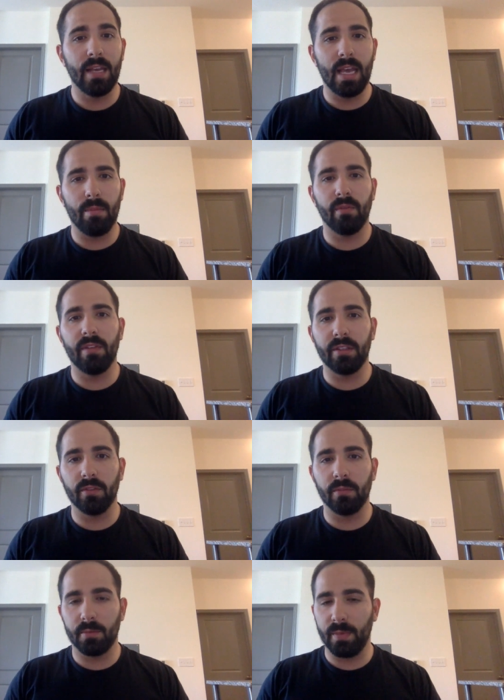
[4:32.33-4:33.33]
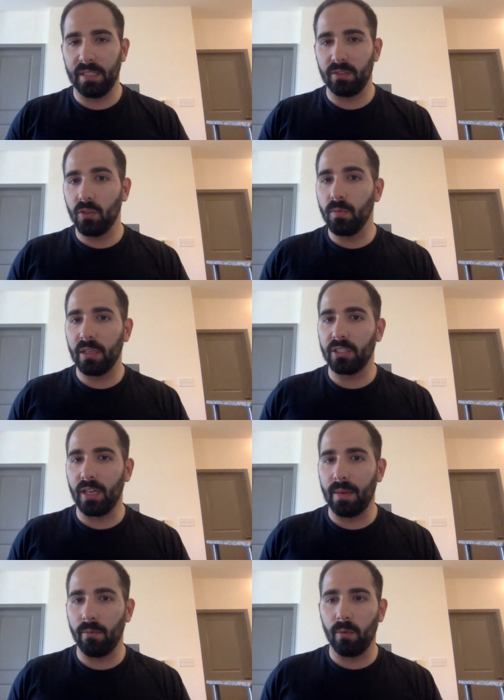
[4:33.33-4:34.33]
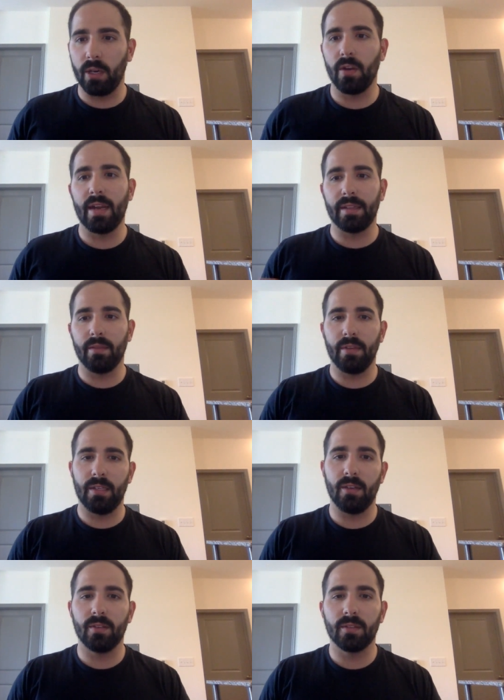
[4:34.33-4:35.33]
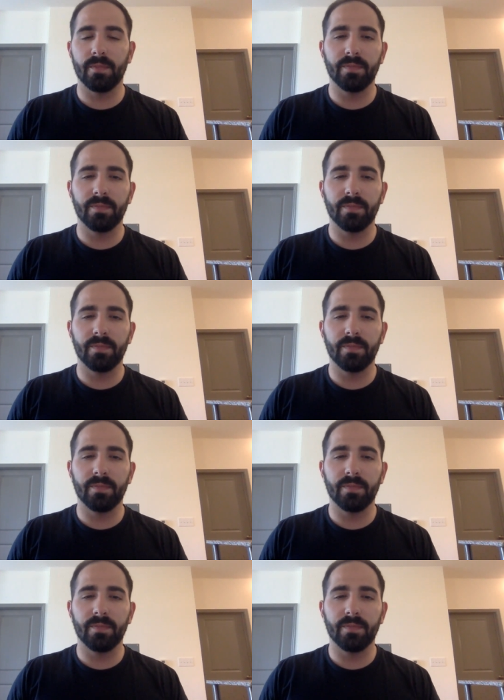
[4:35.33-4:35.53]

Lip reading: and prevent you from spending too much time when creating the videos.